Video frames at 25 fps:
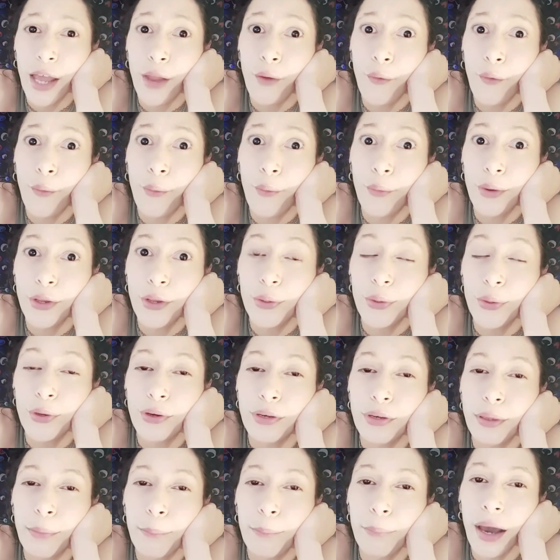oh, you're an
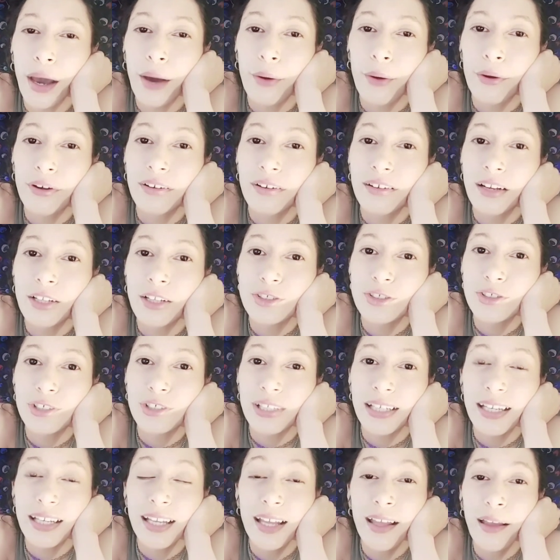empowered country
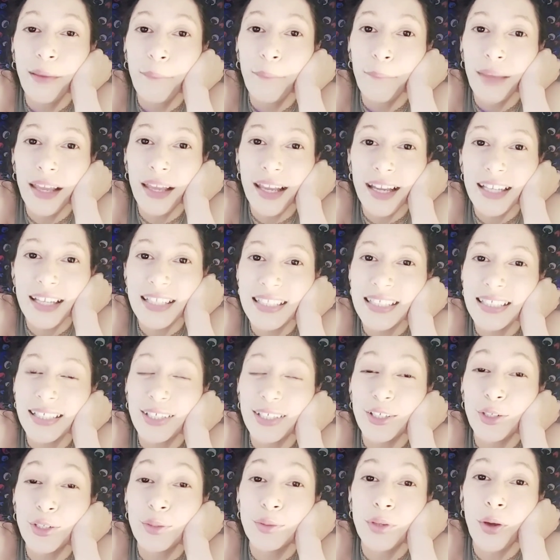because
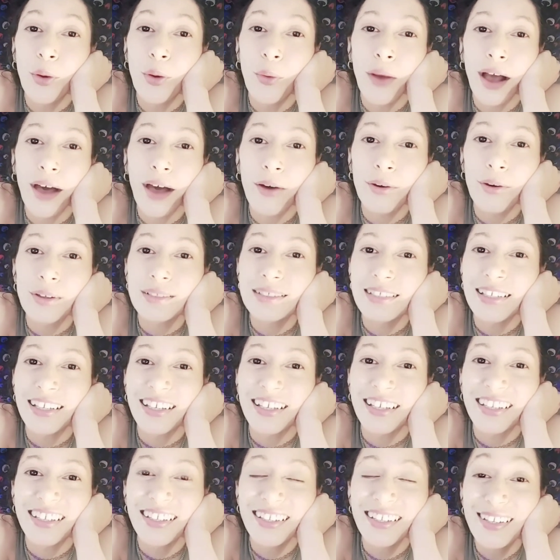you know how
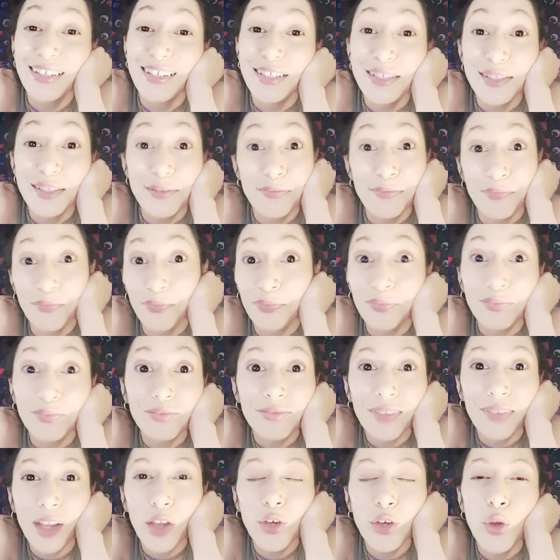to
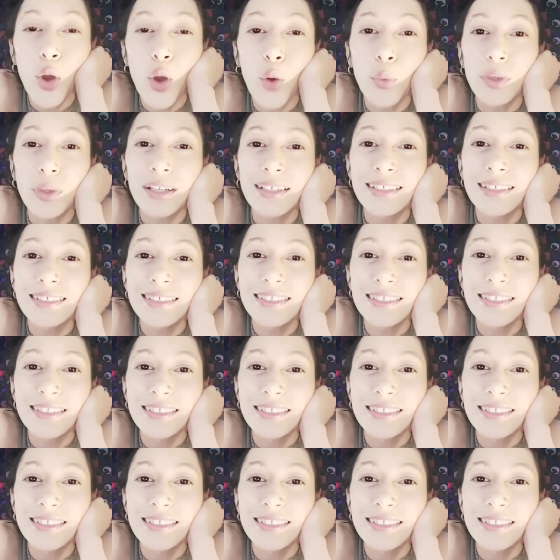notice